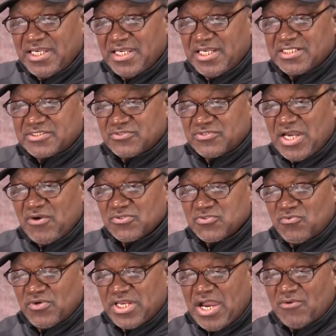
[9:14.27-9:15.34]
And so that was the
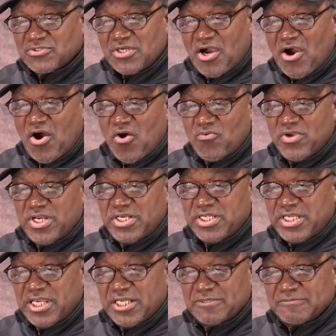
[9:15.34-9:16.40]
one I was all ready to
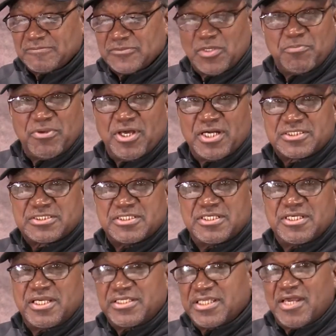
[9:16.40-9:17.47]
get, the Plus.
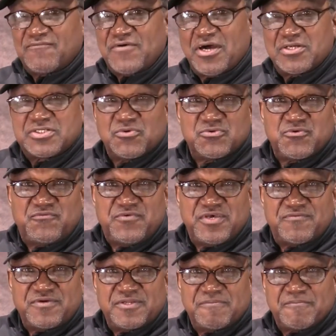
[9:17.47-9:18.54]
And then I found out there was a
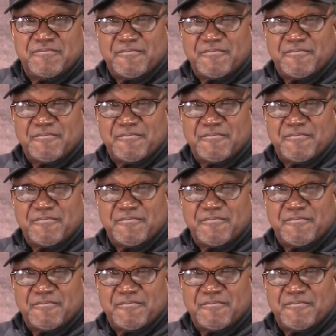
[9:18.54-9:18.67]
Vivid.